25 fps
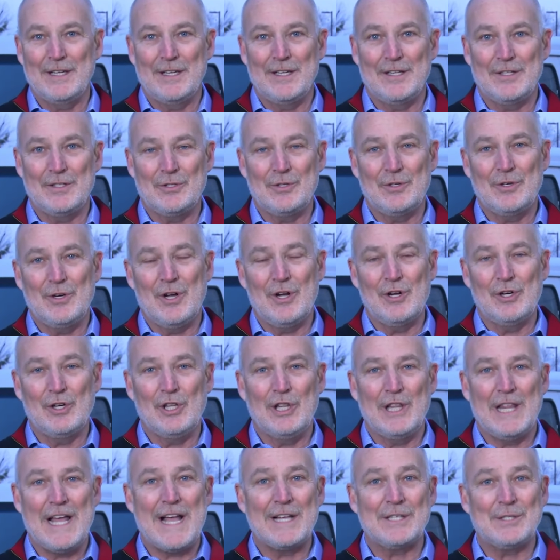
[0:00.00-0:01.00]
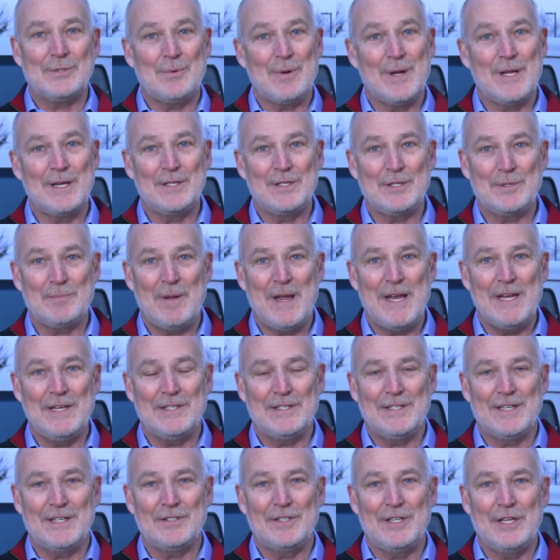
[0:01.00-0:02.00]
uh, so-called Class One
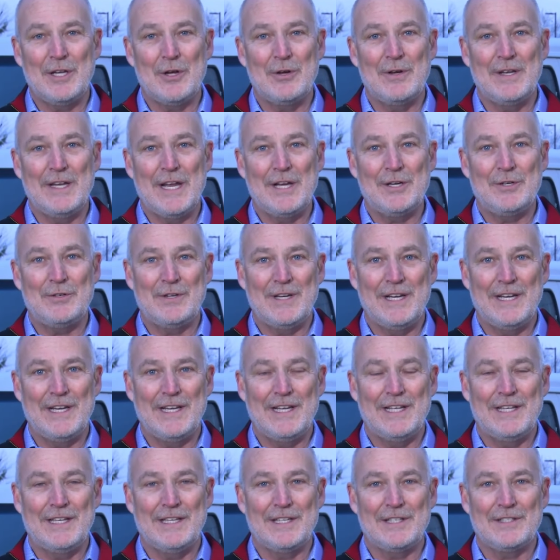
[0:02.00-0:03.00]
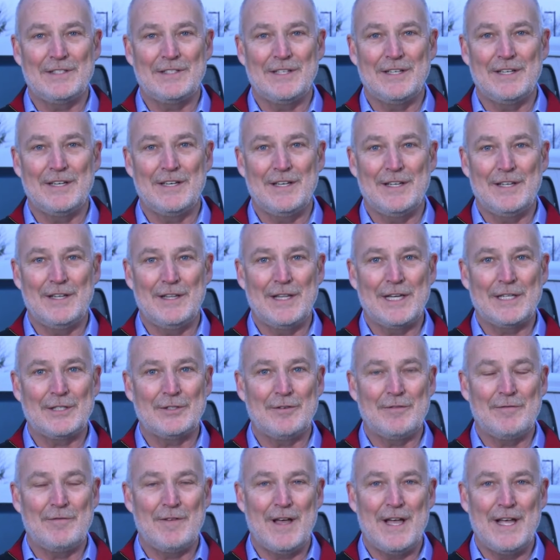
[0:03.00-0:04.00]
space as the only entry in this uh,
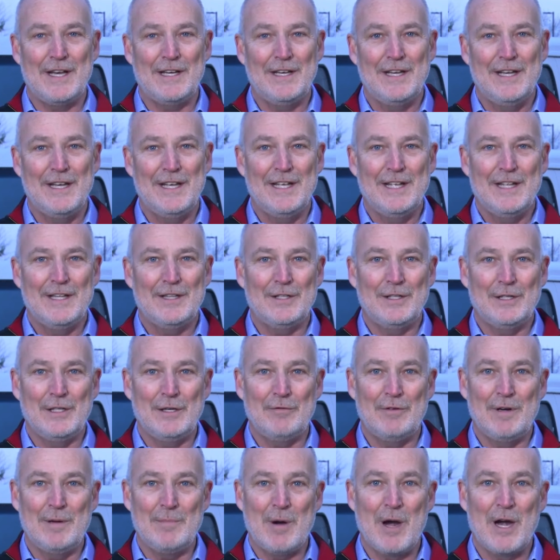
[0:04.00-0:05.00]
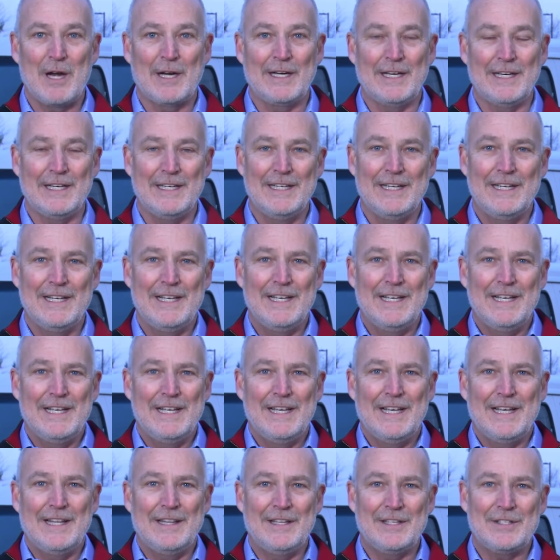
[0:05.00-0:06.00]
electrified delivery market.
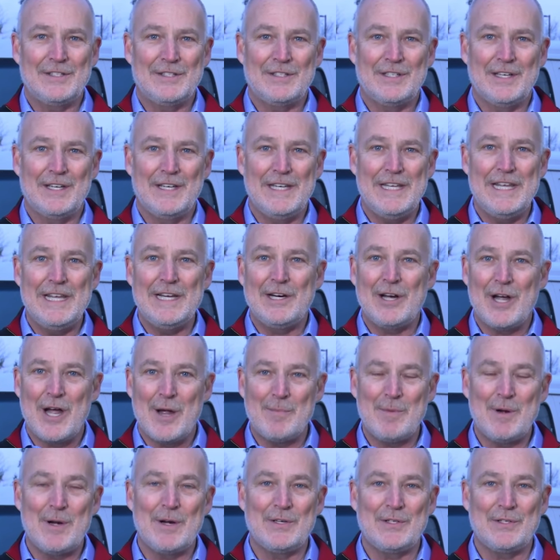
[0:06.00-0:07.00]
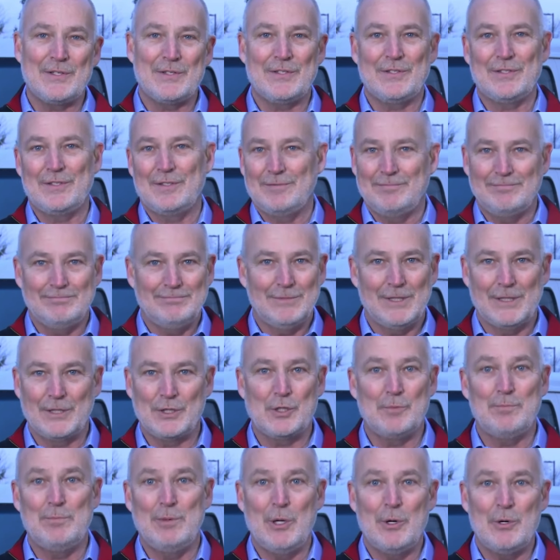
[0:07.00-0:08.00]
And this uh, e-commerce
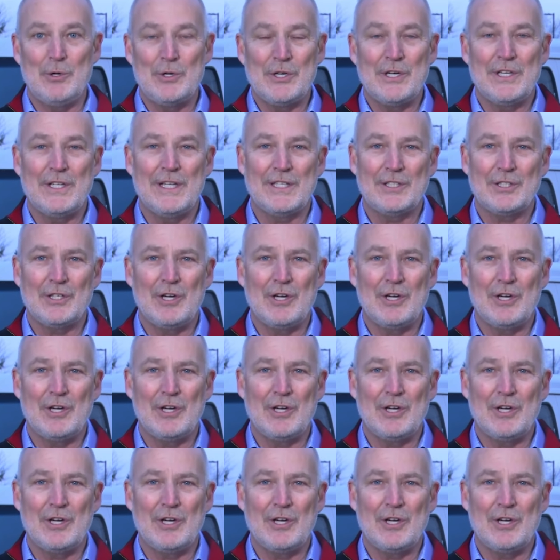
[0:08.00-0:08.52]
explosion, let's